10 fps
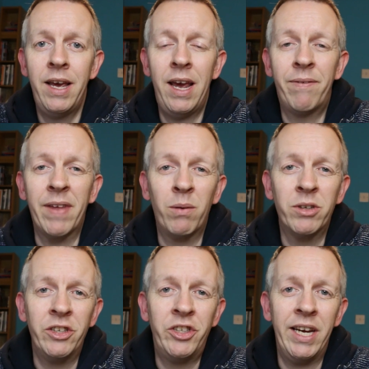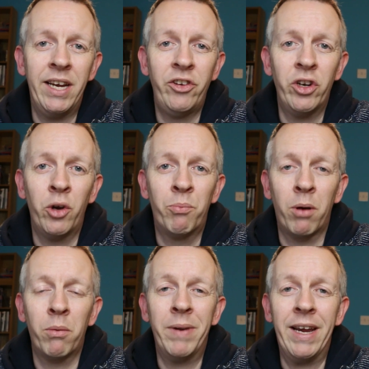If that was to change, you could
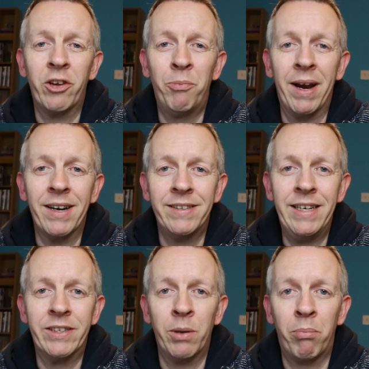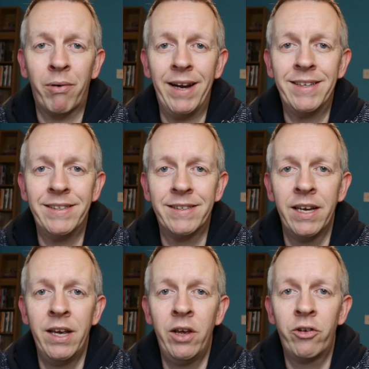probably expect to see some prices
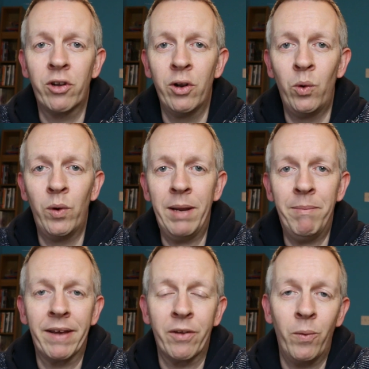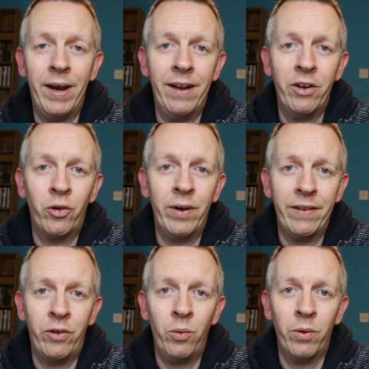slowly make their way into
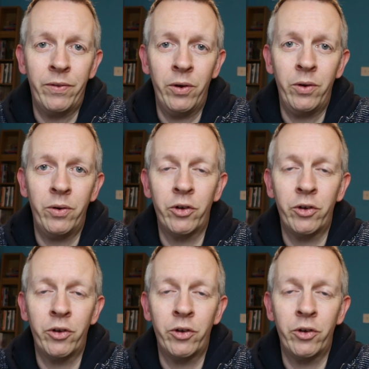Trading 212,